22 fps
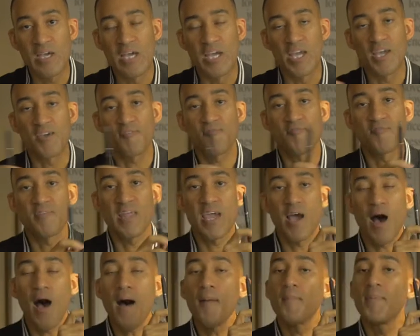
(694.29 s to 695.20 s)
If
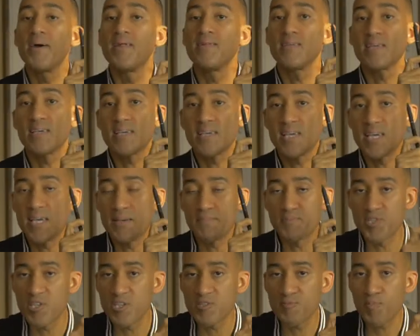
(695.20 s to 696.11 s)
Naaman
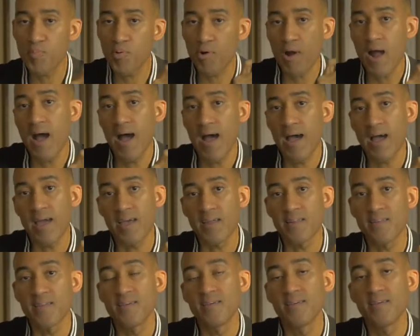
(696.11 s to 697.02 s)
keeps his
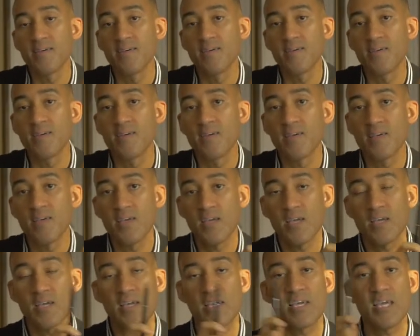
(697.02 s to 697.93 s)
pride,
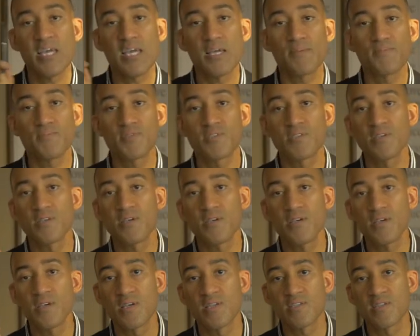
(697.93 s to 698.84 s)
he keeps
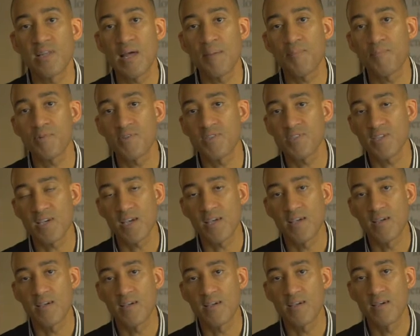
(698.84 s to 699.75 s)
his leprosy.
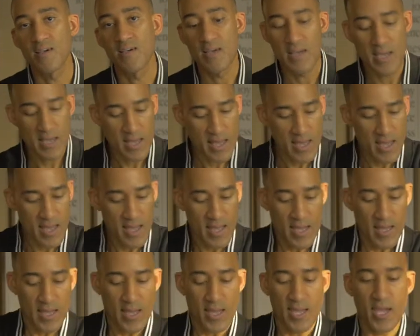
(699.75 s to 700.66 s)

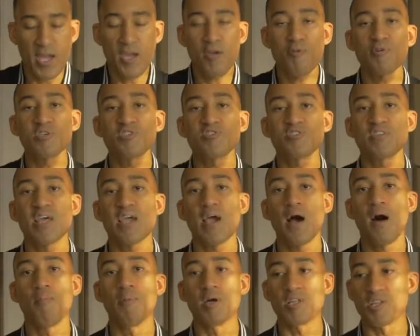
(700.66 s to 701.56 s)
Here is
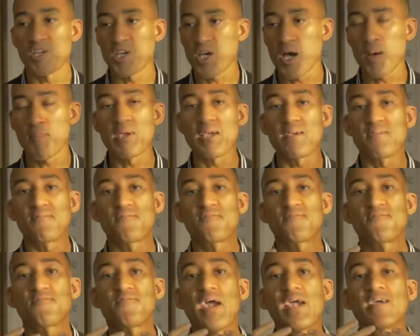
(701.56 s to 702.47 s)
Naaman coming
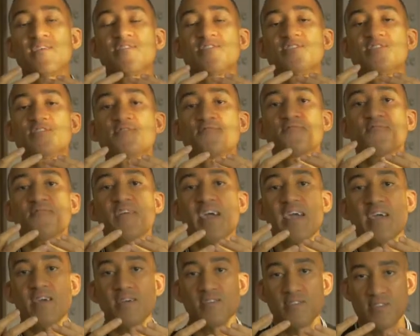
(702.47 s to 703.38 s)
face to
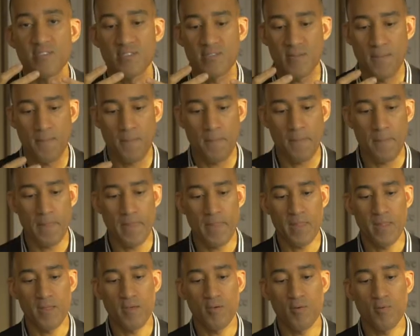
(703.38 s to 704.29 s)
face
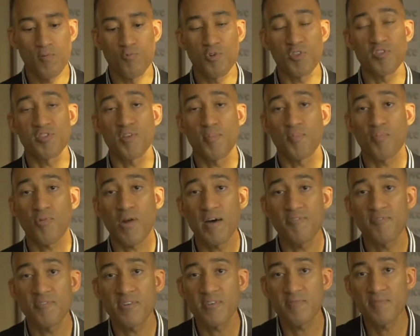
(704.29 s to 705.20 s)
with the
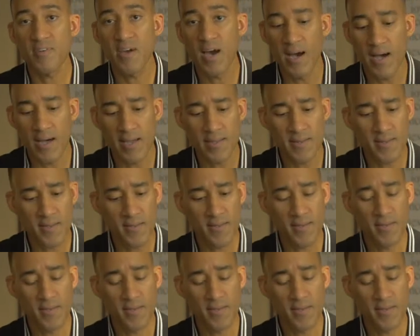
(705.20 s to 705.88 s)
prophet of God,